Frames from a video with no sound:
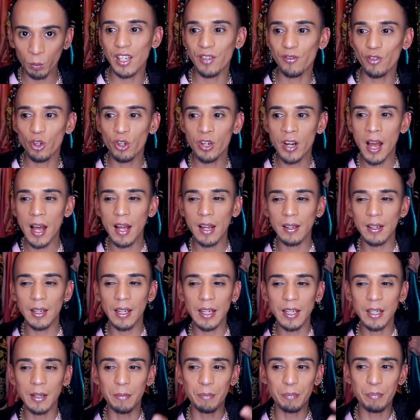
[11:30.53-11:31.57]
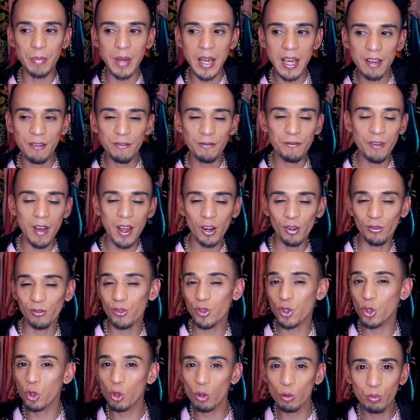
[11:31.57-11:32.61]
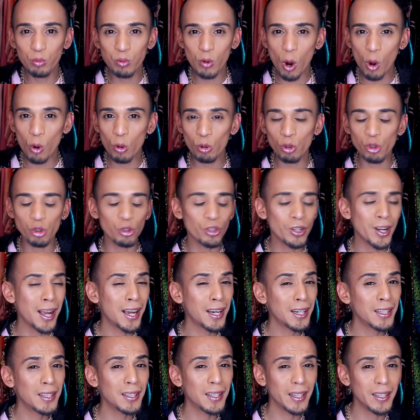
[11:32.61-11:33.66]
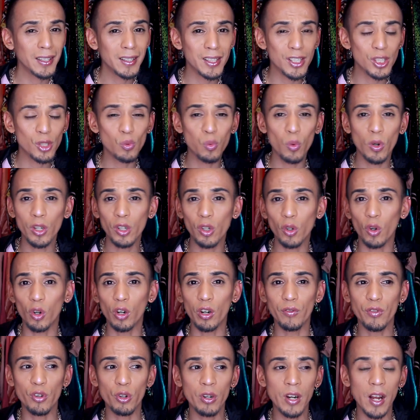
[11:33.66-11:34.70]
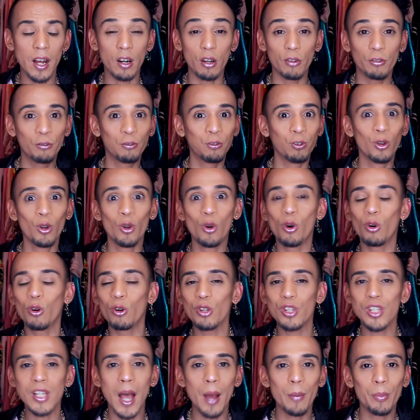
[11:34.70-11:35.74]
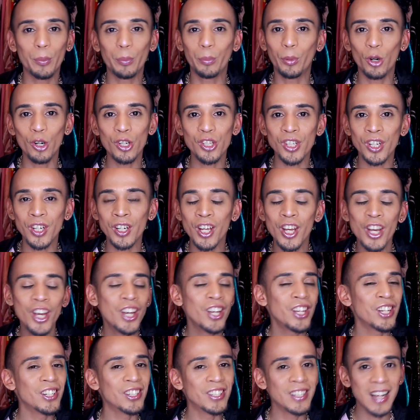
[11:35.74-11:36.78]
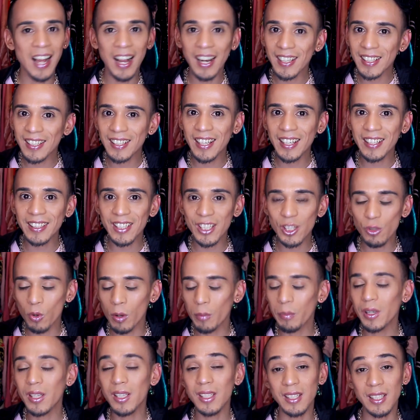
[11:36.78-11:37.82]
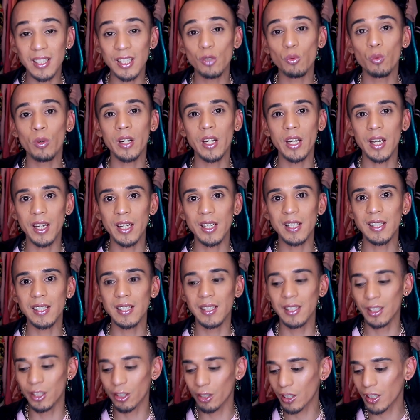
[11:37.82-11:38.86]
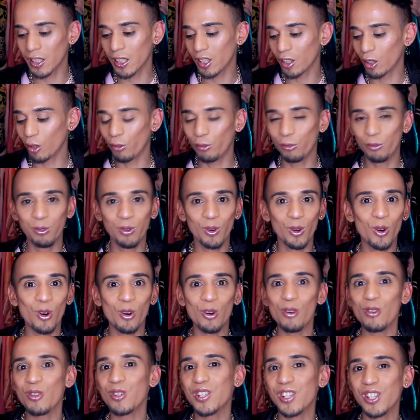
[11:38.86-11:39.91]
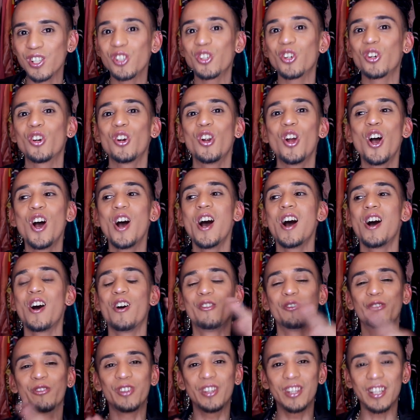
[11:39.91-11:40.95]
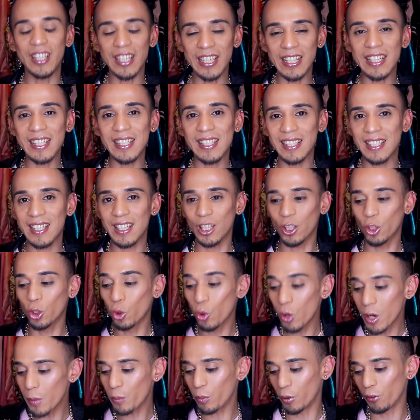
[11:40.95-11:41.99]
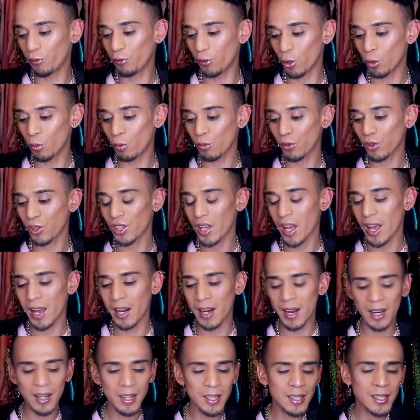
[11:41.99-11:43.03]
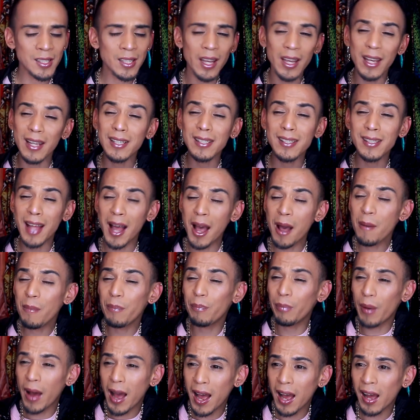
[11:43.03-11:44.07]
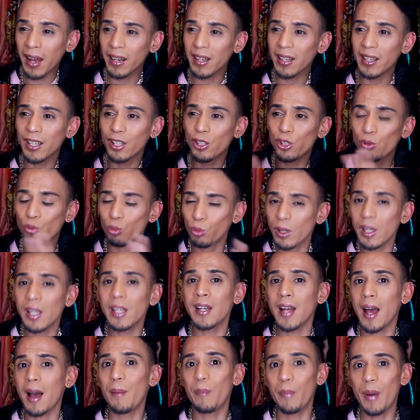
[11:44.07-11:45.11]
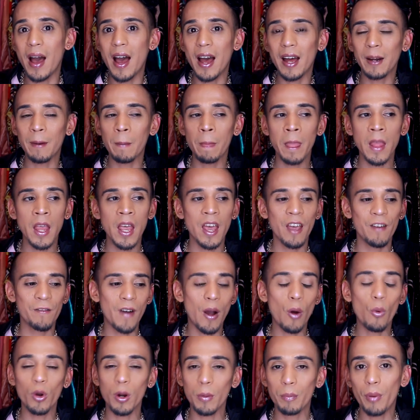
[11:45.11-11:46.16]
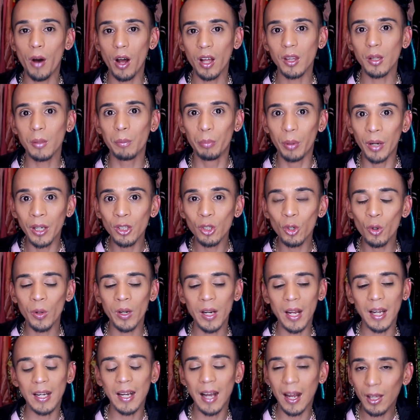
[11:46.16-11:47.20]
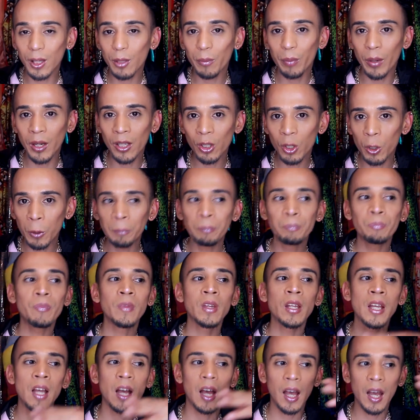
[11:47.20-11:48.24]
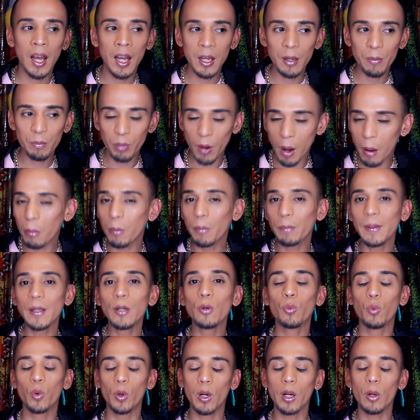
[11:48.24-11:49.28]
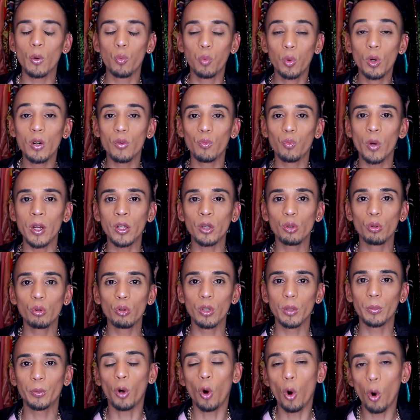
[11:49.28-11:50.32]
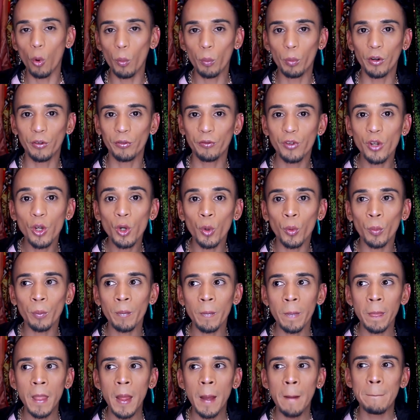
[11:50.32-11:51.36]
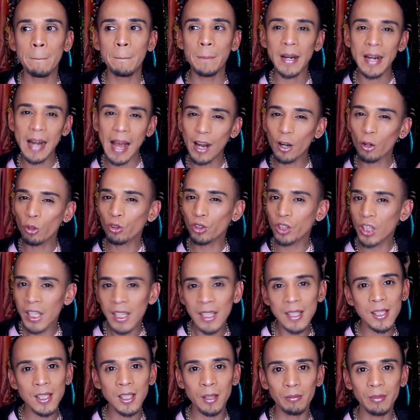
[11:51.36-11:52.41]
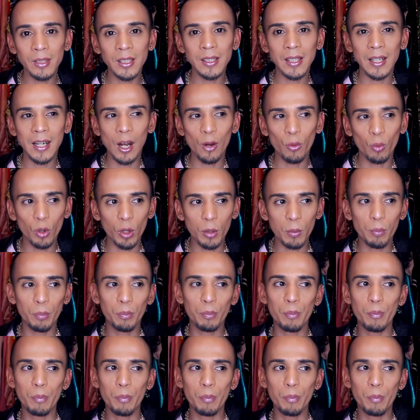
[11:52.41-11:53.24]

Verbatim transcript: If you're not like a big fan of tuberose, you're not gonna like this one, or if you're not a floral type of person, you're not gonna like this one because this one is literally the floral sister of these three perfumes and I gotta say it's not bad it's really not bad if I would have bought the bundle and I got the bundle I probably would have went through the whole perfume but I don't think it's something that I would